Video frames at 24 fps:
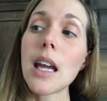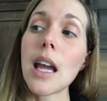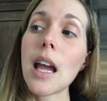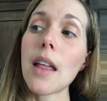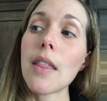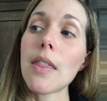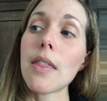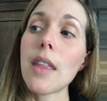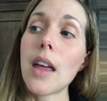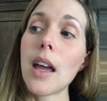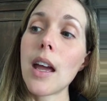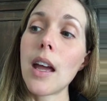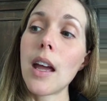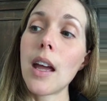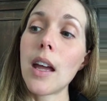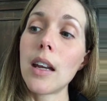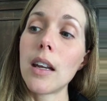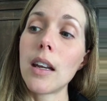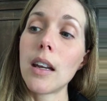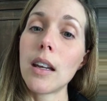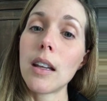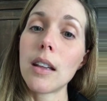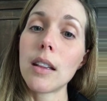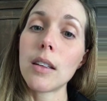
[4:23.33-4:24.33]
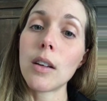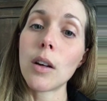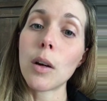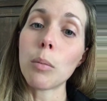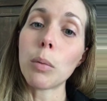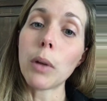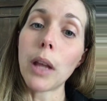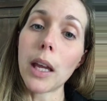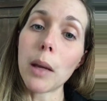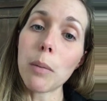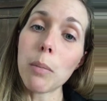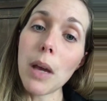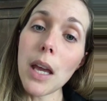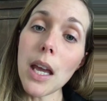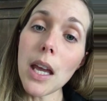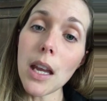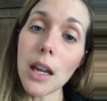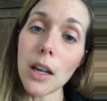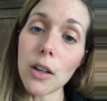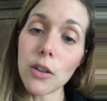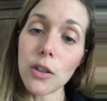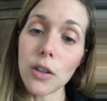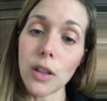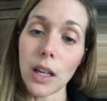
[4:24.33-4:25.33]
And then your blank
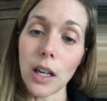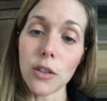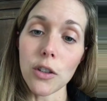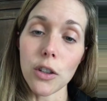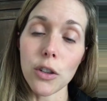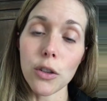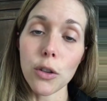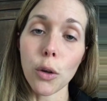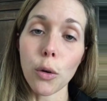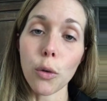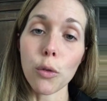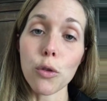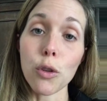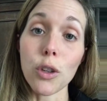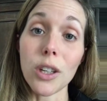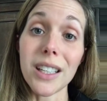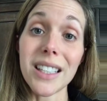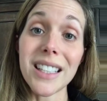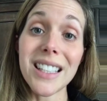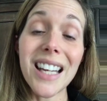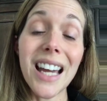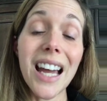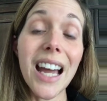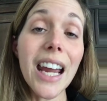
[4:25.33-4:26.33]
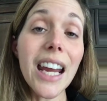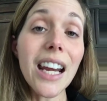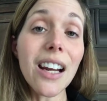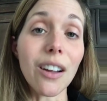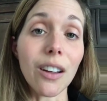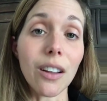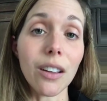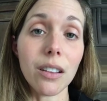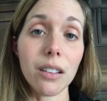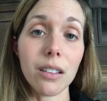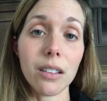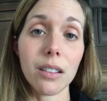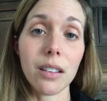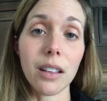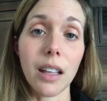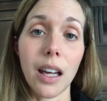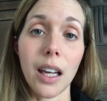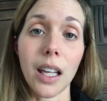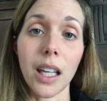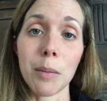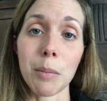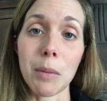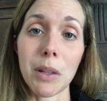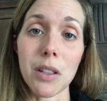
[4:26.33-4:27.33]
page that I just told you to title the
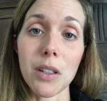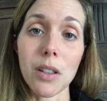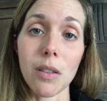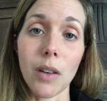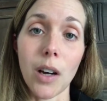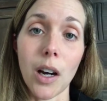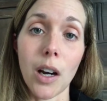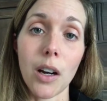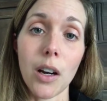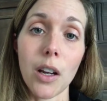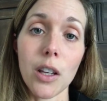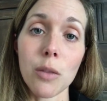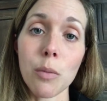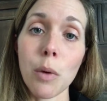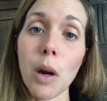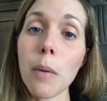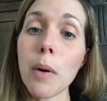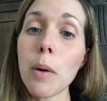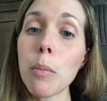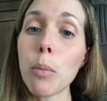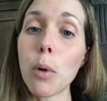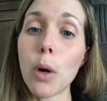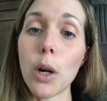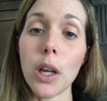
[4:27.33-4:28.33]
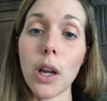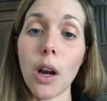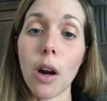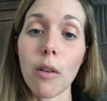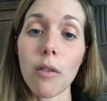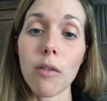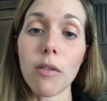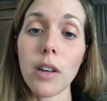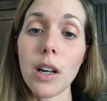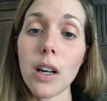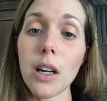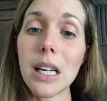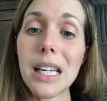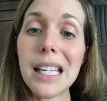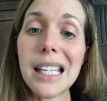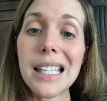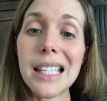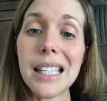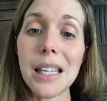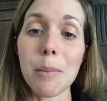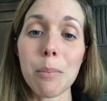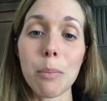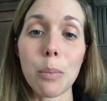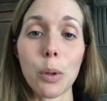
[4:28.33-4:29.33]
elements of art is where we're putting our very
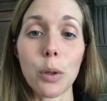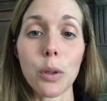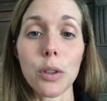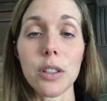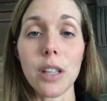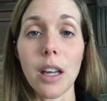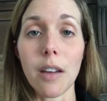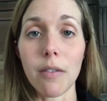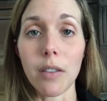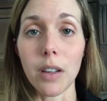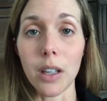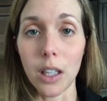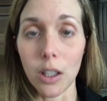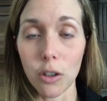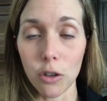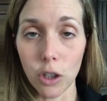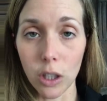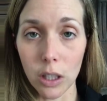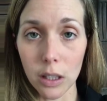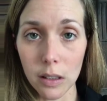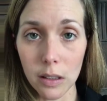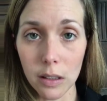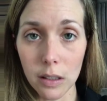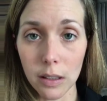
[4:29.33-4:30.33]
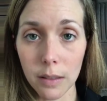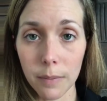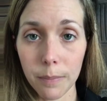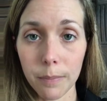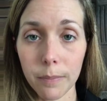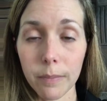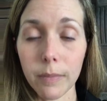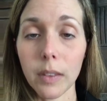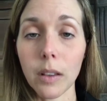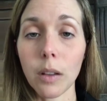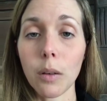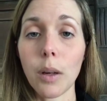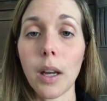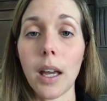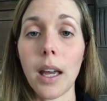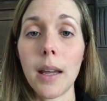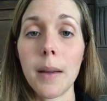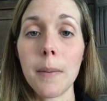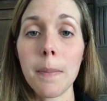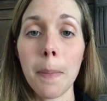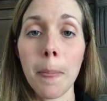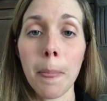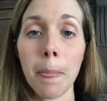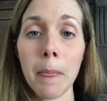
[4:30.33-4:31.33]
simple definitions,
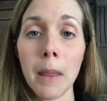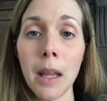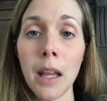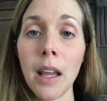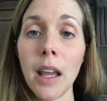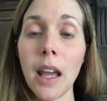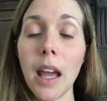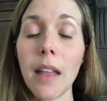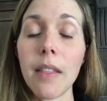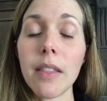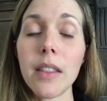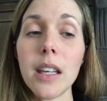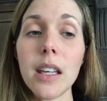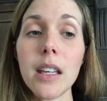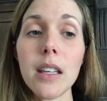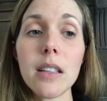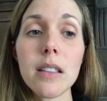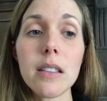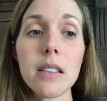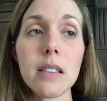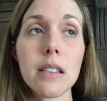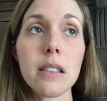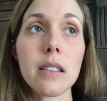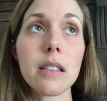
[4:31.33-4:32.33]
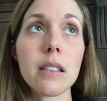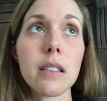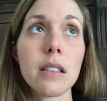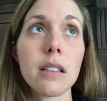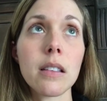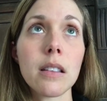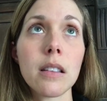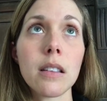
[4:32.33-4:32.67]
okay? And these